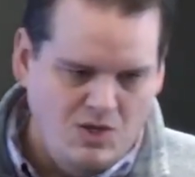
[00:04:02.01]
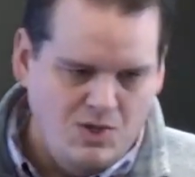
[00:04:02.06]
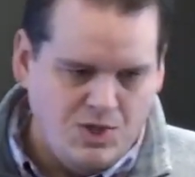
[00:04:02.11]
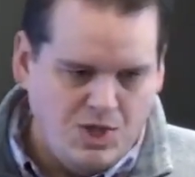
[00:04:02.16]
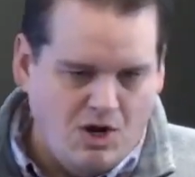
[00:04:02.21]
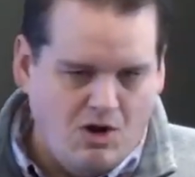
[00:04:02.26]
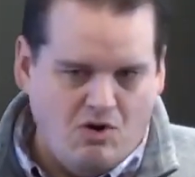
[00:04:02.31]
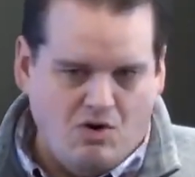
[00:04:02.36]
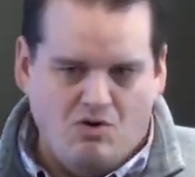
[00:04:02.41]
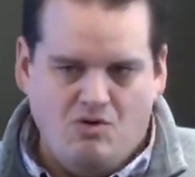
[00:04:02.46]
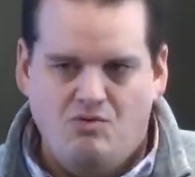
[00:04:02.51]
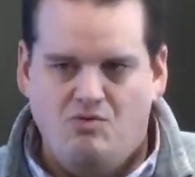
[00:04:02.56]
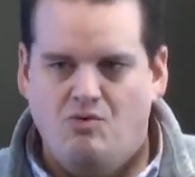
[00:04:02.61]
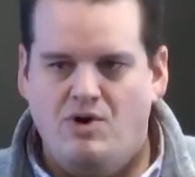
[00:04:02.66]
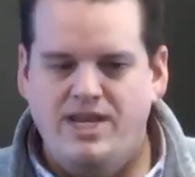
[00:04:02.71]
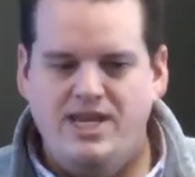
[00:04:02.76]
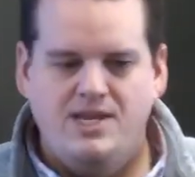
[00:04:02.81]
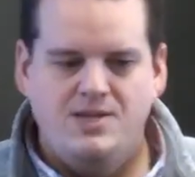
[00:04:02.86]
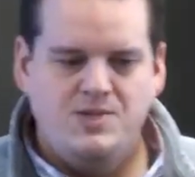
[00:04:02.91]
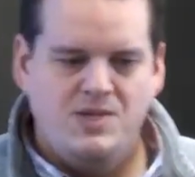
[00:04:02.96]
So
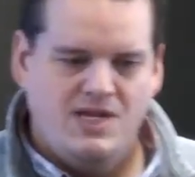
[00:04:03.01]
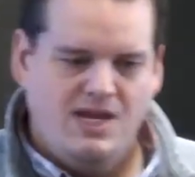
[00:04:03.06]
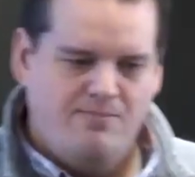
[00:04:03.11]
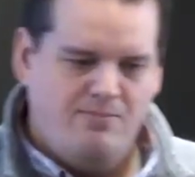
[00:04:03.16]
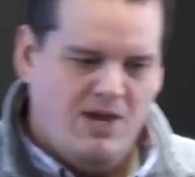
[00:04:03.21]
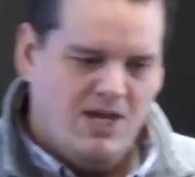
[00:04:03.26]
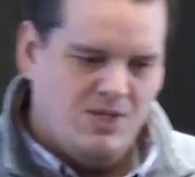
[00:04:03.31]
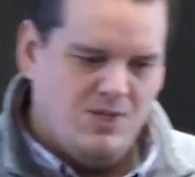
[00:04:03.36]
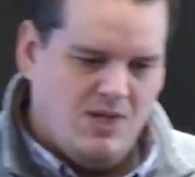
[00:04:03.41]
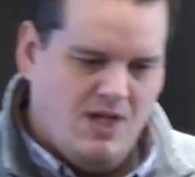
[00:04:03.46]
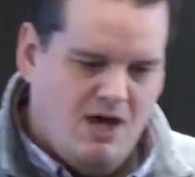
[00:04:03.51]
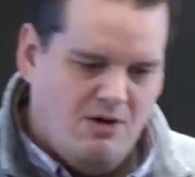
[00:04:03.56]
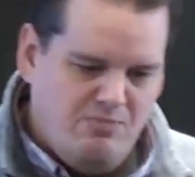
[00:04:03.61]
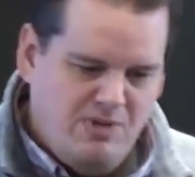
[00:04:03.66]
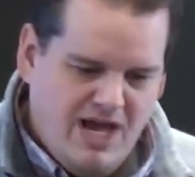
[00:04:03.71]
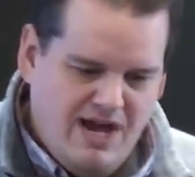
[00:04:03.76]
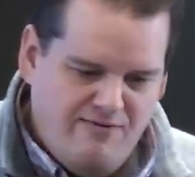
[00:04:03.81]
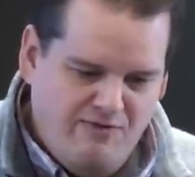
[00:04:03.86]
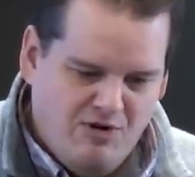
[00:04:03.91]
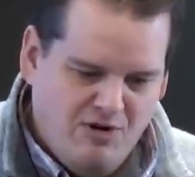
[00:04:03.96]
what is an Apex Cloud
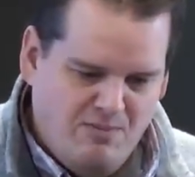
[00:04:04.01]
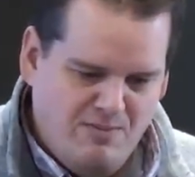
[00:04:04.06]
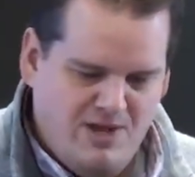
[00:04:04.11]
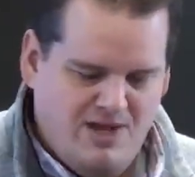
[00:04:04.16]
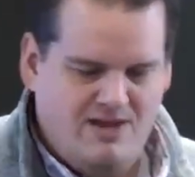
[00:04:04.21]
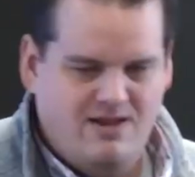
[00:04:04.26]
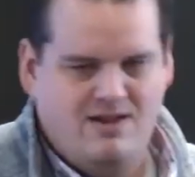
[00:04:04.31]
Platform?